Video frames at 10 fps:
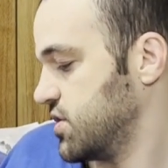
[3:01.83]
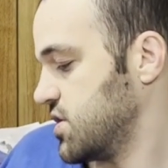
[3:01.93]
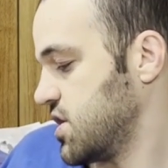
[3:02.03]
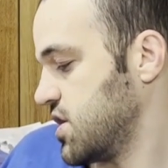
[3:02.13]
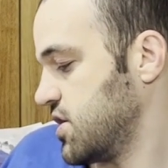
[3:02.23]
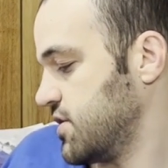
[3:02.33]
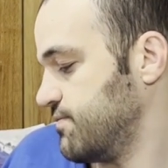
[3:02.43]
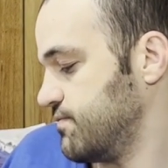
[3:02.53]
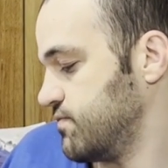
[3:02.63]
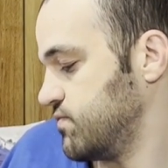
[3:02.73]

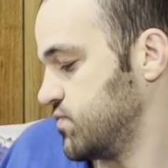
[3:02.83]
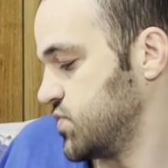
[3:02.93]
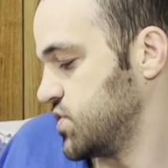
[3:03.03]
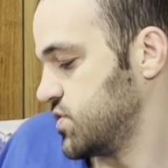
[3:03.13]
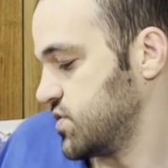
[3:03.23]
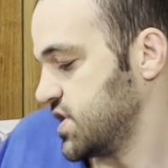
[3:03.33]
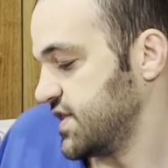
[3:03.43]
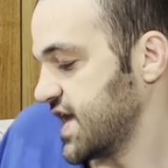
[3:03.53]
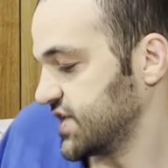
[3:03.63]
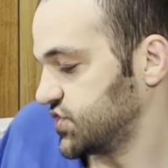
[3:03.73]
Um,
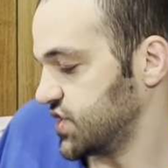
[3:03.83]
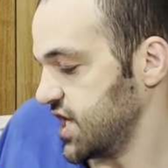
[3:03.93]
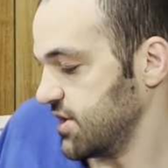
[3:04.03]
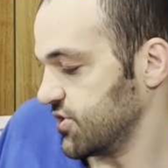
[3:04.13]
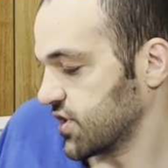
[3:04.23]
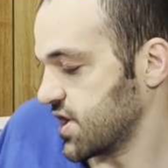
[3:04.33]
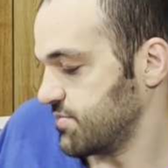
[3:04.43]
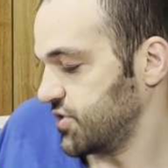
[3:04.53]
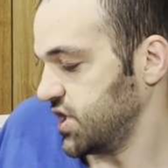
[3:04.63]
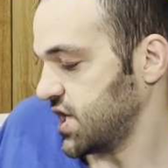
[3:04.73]
and that's the name of the
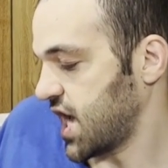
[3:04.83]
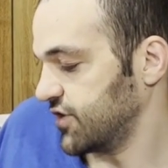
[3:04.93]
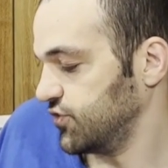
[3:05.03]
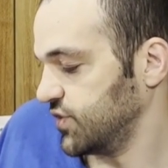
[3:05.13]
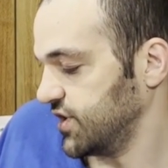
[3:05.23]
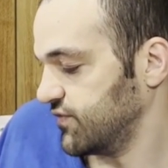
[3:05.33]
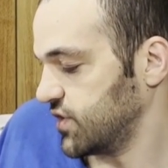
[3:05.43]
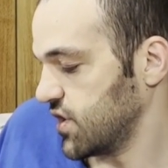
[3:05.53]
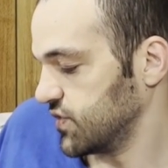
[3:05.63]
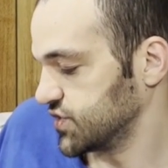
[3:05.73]
company. I don't even
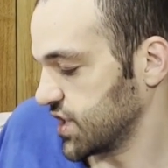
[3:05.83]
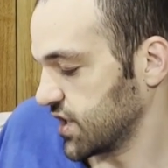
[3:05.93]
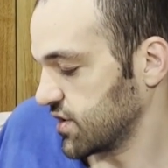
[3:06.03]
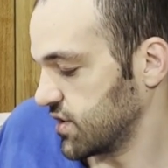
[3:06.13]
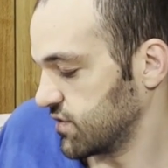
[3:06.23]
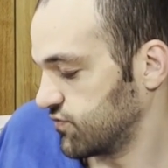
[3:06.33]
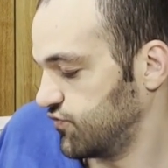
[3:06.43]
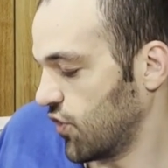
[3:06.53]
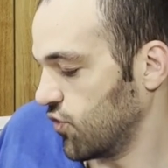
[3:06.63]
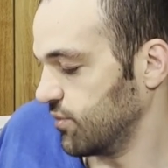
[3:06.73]
know. There's like a
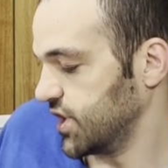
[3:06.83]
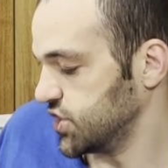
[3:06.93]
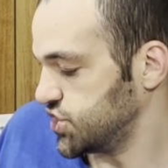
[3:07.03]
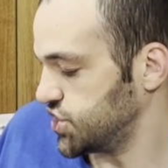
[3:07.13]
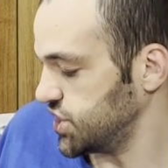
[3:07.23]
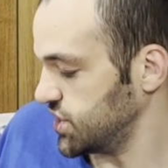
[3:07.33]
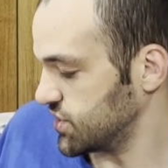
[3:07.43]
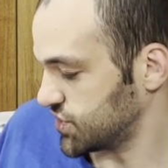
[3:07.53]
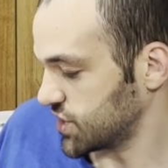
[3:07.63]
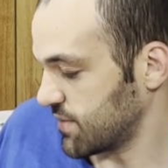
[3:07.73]
dome and a G
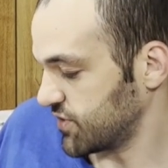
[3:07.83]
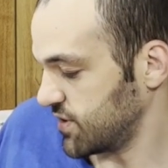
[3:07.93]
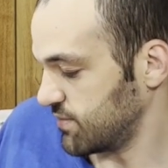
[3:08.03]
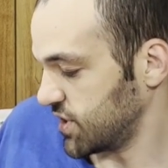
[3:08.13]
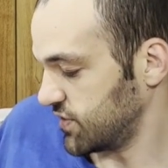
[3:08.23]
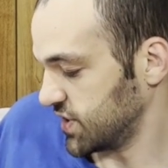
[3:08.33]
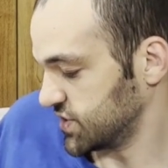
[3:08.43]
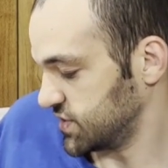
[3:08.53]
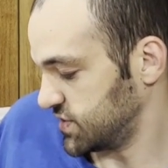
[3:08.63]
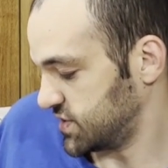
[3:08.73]
or something, but it
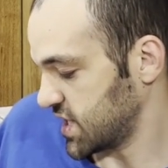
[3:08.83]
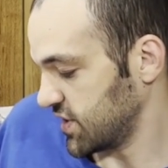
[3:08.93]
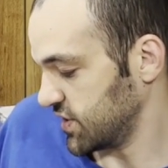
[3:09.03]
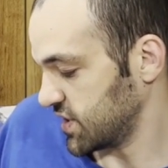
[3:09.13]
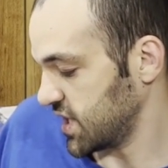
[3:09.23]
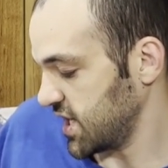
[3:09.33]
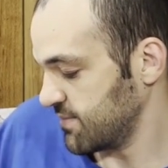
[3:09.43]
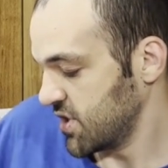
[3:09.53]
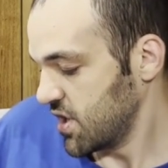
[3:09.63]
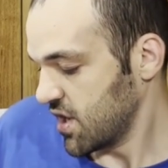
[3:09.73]
doesn't tell you the name.
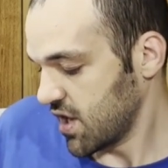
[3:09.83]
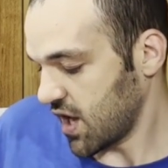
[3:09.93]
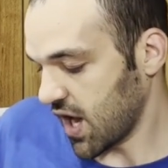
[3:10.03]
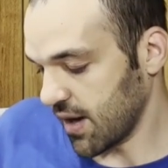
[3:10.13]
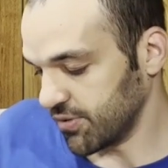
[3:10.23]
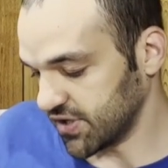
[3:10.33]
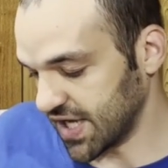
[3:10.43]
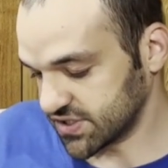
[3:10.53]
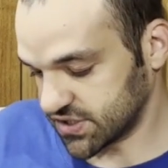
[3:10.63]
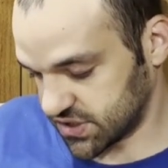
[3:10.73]
Uh, but
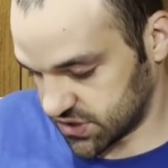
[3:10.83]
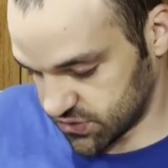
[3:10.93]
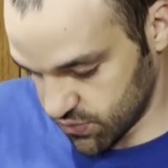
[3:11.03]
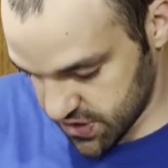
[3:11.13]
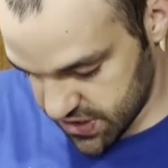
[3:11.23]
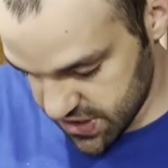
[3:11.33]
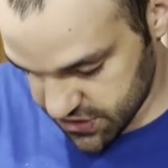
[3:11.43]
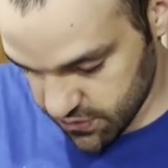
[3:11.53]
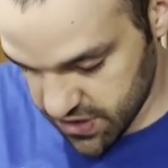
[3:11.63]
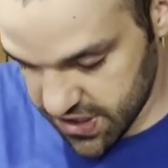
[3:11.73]
that's what
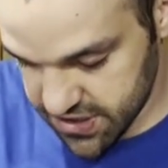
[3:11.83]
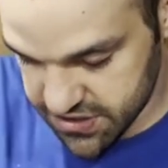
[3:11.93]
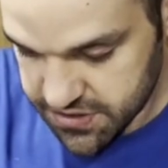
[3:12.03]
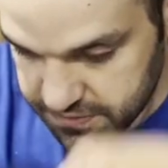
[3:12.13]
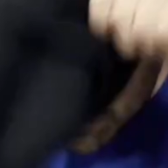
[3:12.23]
this one is.